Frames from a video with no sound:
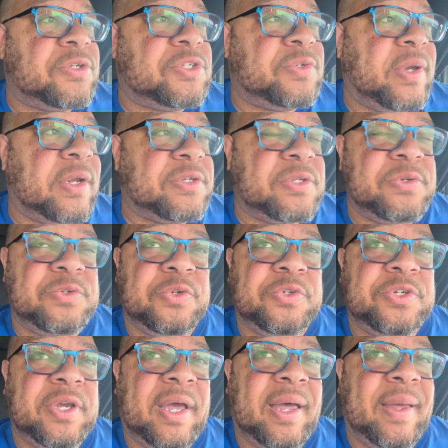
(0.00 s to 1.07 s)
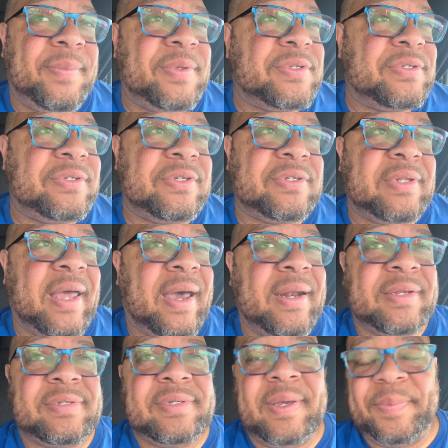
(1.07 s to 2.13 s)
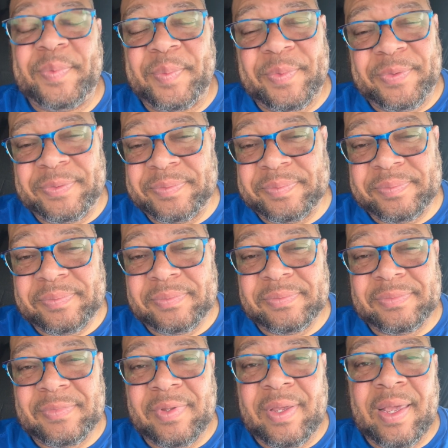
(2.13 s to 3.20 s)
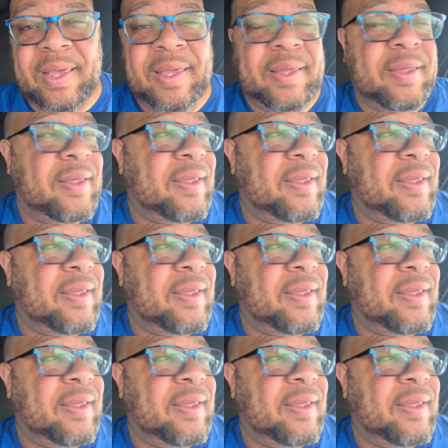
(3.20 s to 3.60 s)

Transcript: trainers lose your job is just not acceptable. Okay,